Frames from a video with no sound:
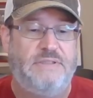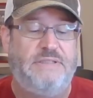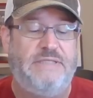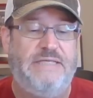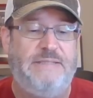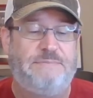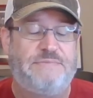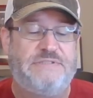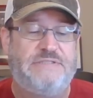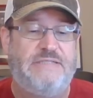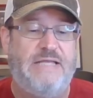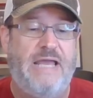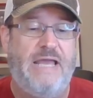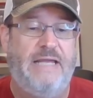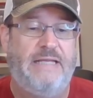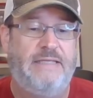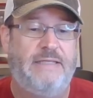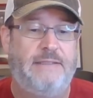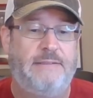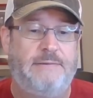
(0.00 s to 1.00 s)
keep
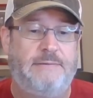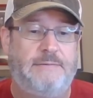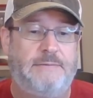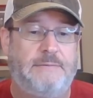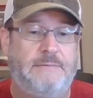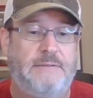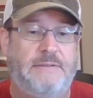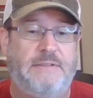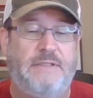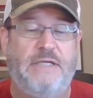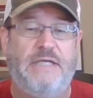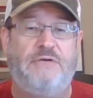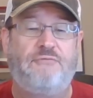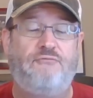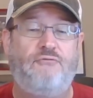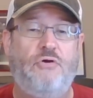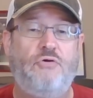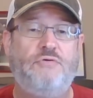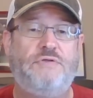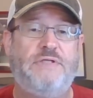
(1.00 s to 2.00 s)
stacking
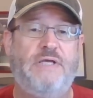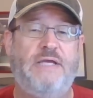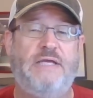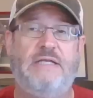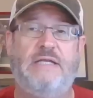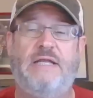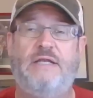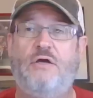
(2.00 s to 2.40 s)
and rotate.